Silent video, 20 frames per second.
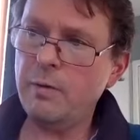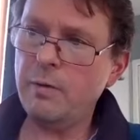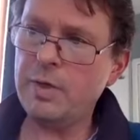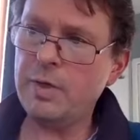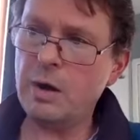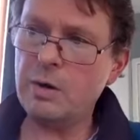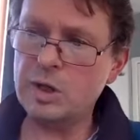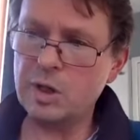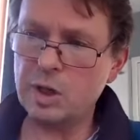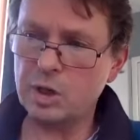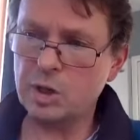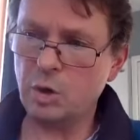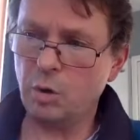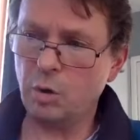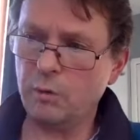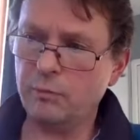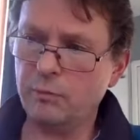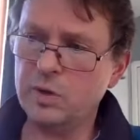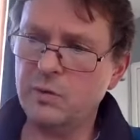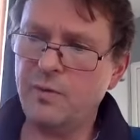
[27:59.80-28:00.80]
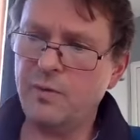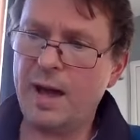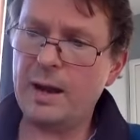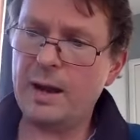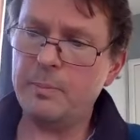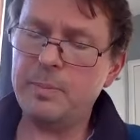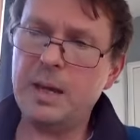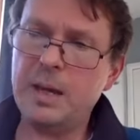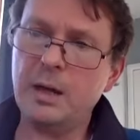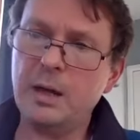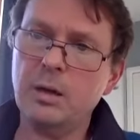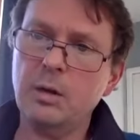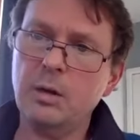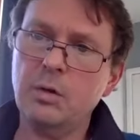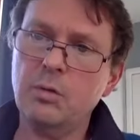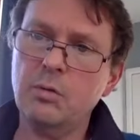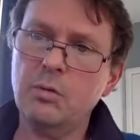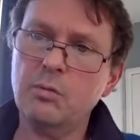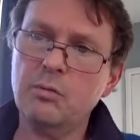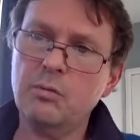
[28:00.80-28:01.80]
there is a sort of
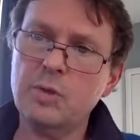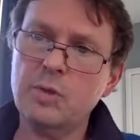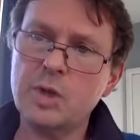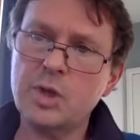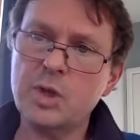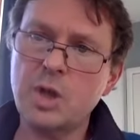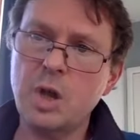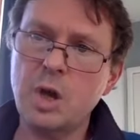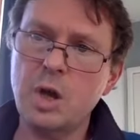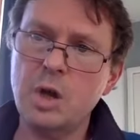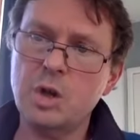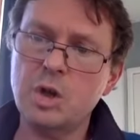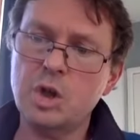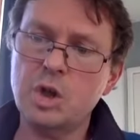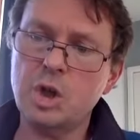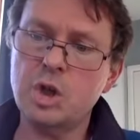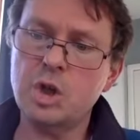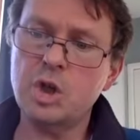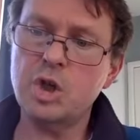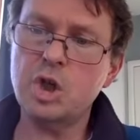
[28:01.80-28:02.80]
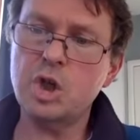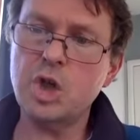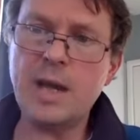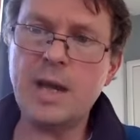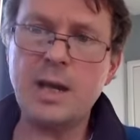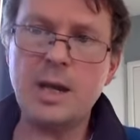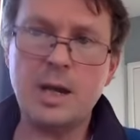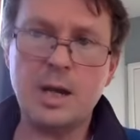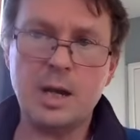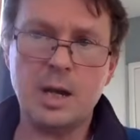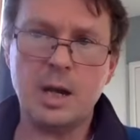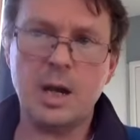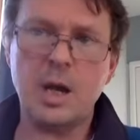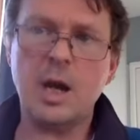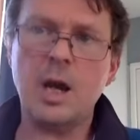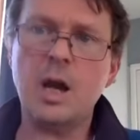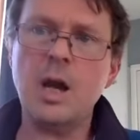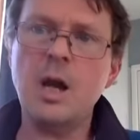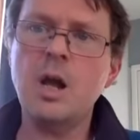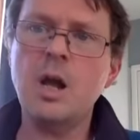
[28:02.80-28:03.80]
developing research
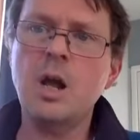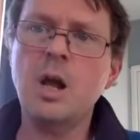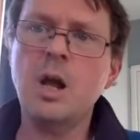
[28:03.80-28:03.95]
agenda